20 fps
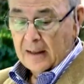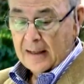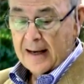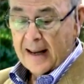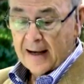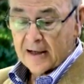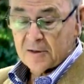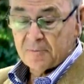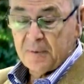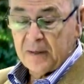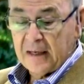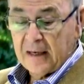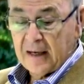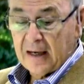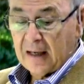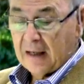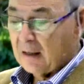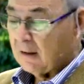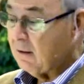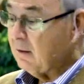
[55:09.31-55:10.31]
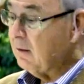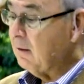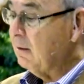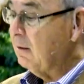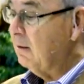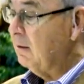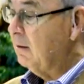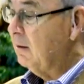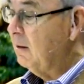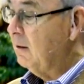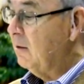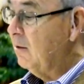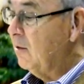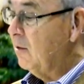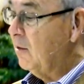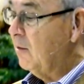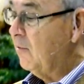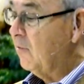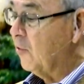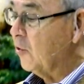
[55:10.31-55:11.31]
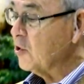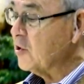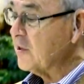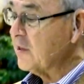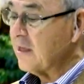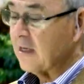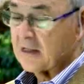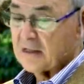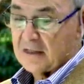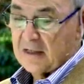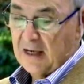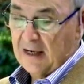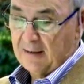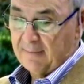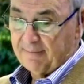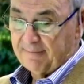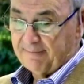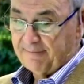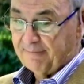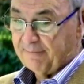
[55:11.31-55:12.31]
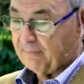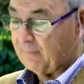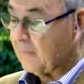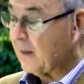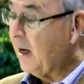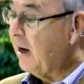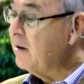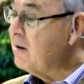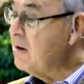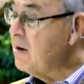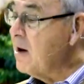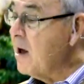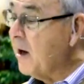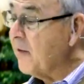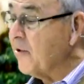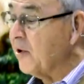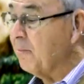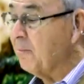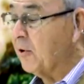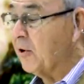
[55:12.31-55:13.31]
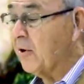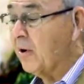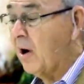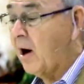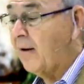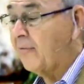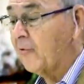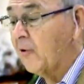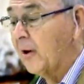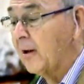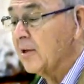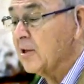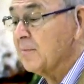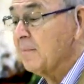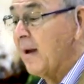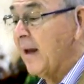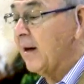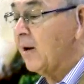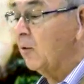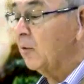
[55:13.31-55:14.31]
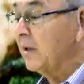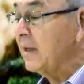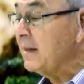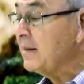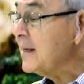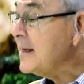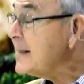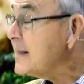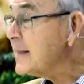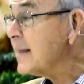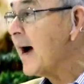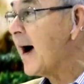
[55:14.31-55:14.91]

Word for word: Next, beginning in Verse 16 Another burnt offering is made, only this